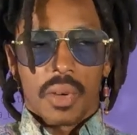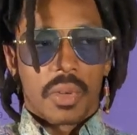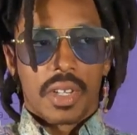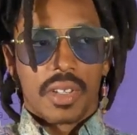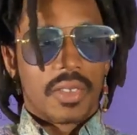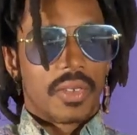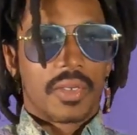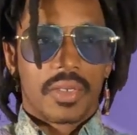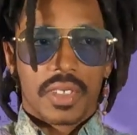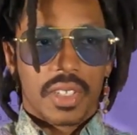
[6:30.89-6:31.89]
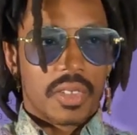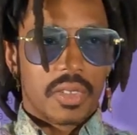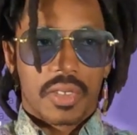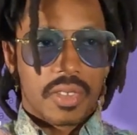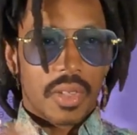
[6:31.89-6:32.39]
Where,
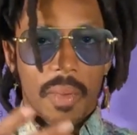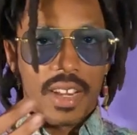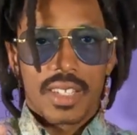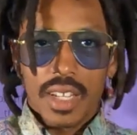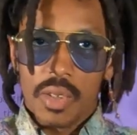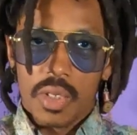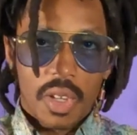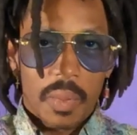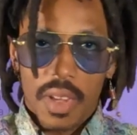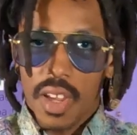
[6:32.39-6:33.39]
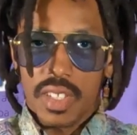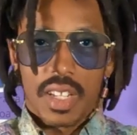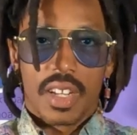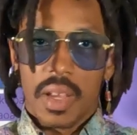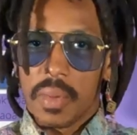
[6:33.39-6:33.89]
somebody said it was gonna be all
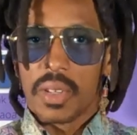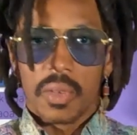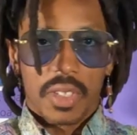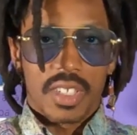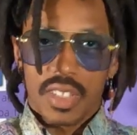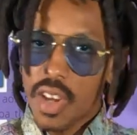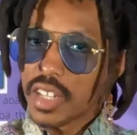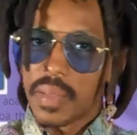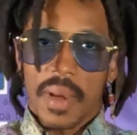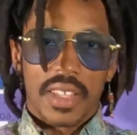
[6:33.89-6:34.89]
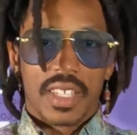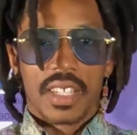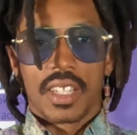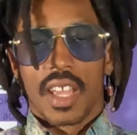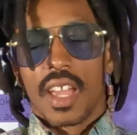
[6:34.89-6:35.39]
set up. We just talked about this.